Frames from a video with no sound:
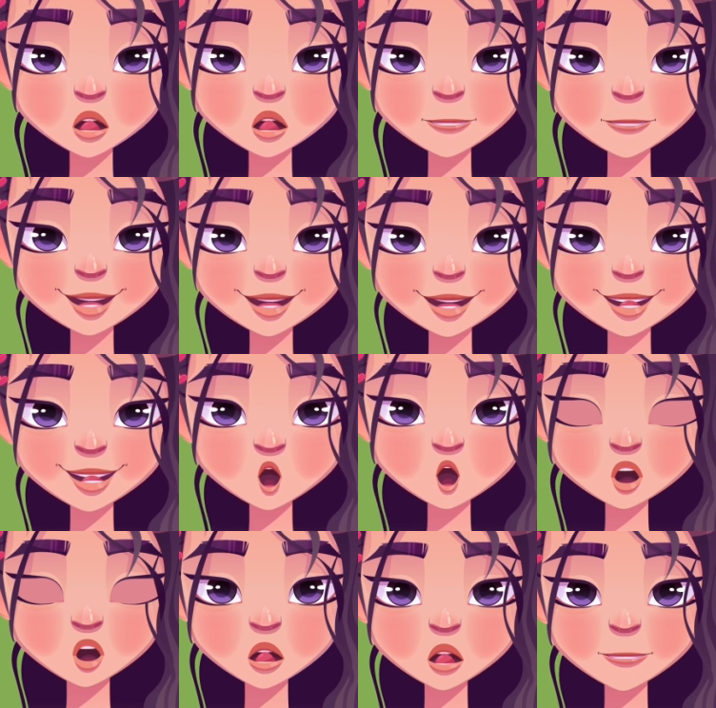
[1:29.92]
and into the swamp.
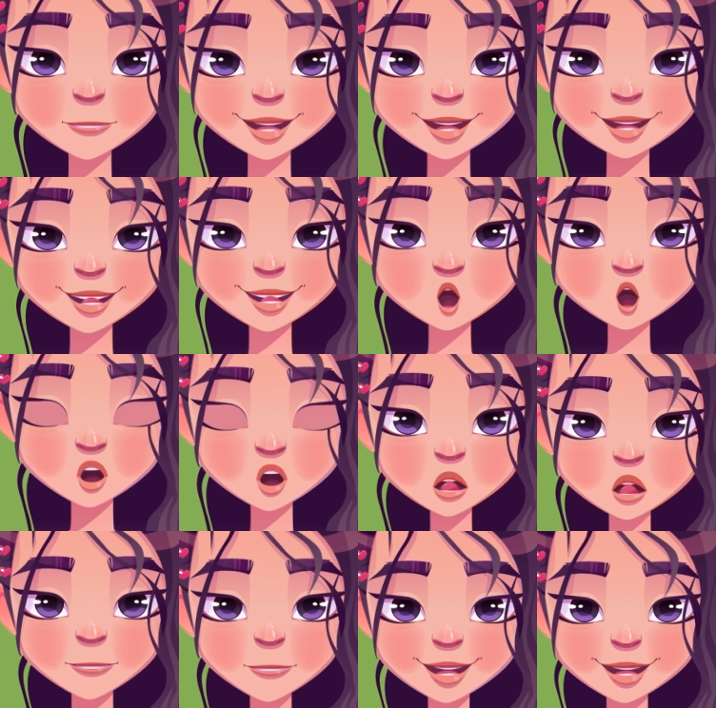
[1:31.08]
That would
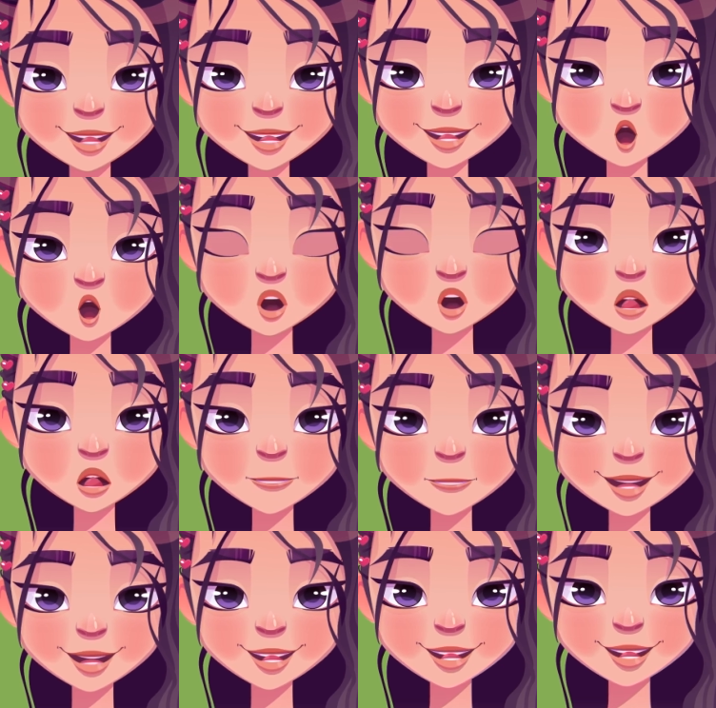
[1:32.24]
be epic. And so
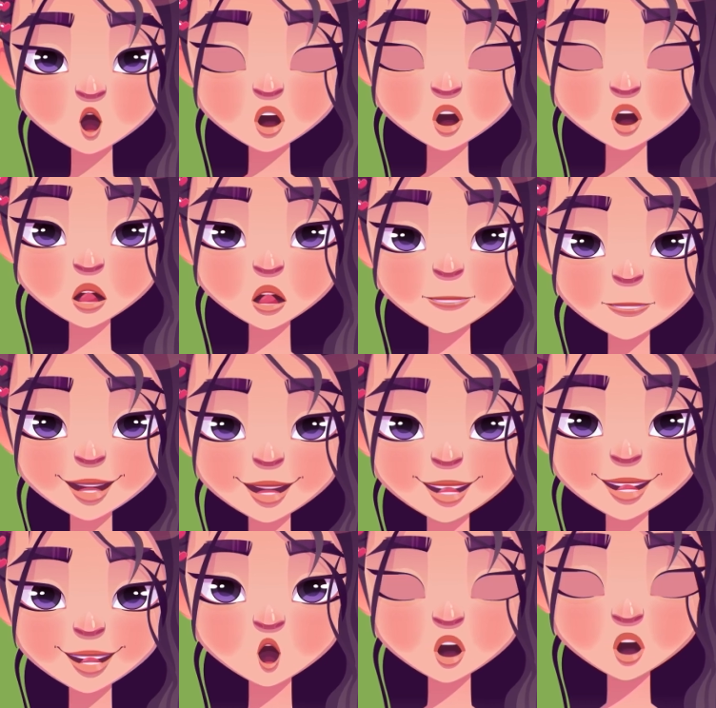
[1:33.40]
they found themselves,
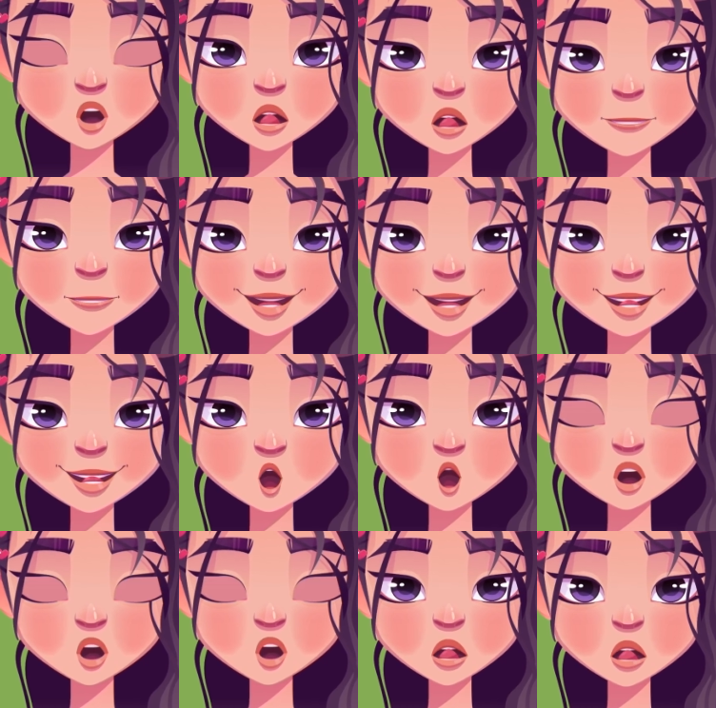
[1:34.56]
12 and
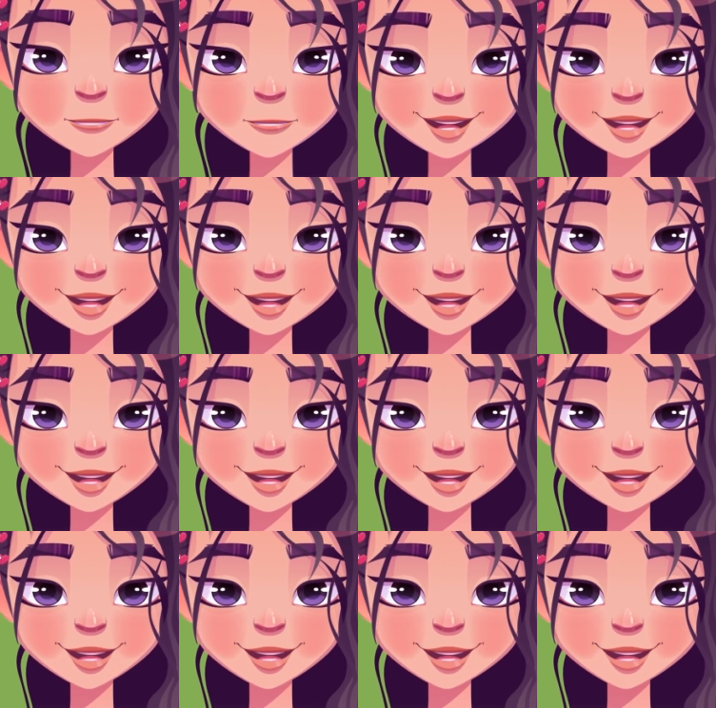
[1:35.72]
14-year-old